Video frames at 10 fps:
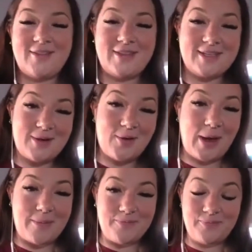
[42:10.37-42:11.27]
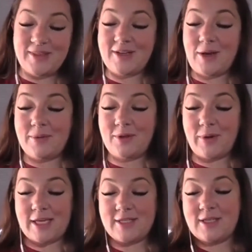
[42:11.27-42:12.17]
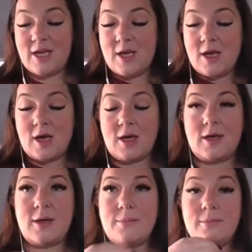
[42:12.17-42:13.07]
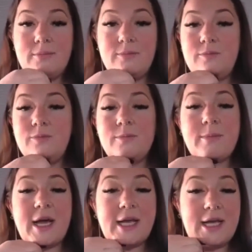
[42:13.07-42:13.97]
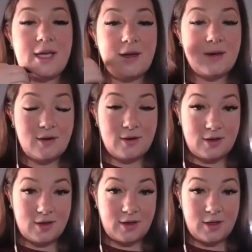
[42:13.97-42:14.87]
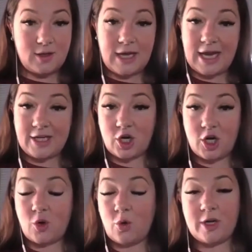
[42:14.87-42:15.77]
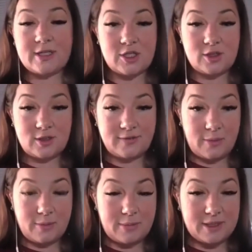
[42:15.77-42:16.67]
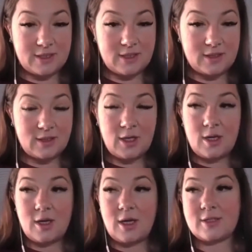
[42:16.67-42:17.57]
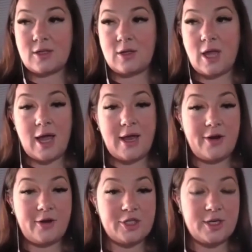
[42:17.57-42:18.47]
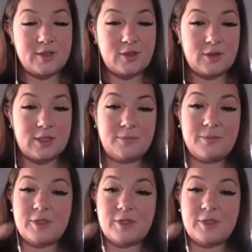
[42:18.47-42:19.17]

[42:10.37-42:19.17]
I love this. Okay, in a couple of ways. Um, my HR organizational development business is called High Energy Consulting.